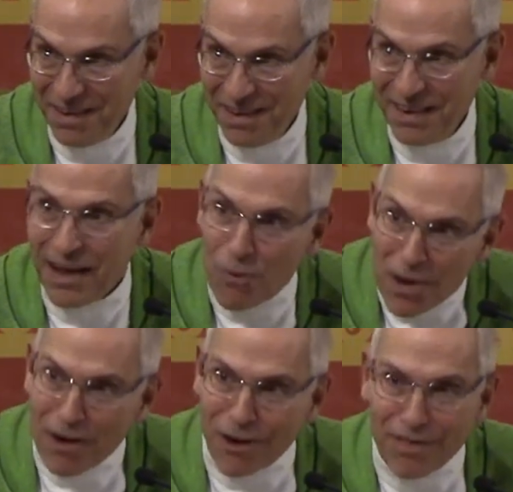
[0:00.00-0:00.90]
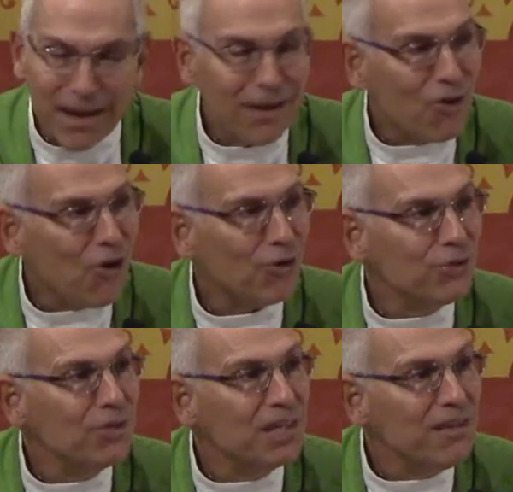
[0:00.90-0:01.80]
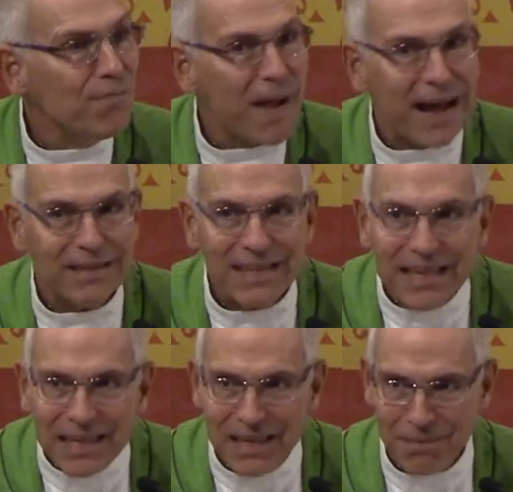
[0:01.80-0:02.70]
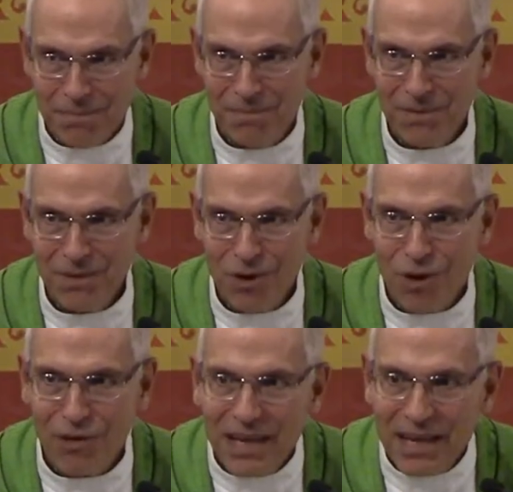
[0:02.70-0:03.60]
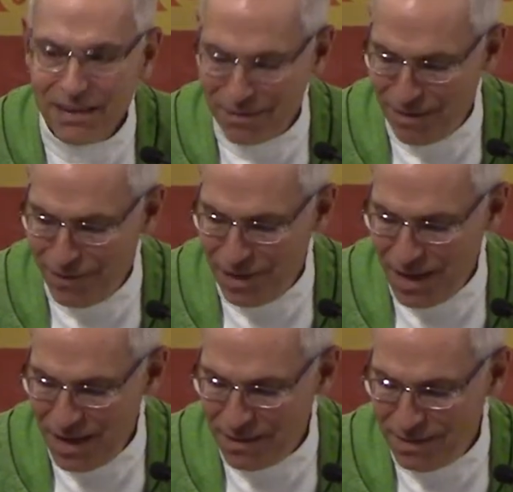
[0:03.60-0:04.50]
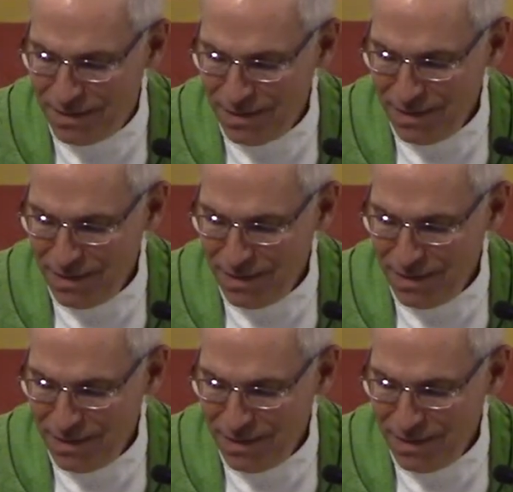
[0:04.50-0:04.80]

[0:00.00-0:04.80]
and that we are then called to give back to him all that he has given to us.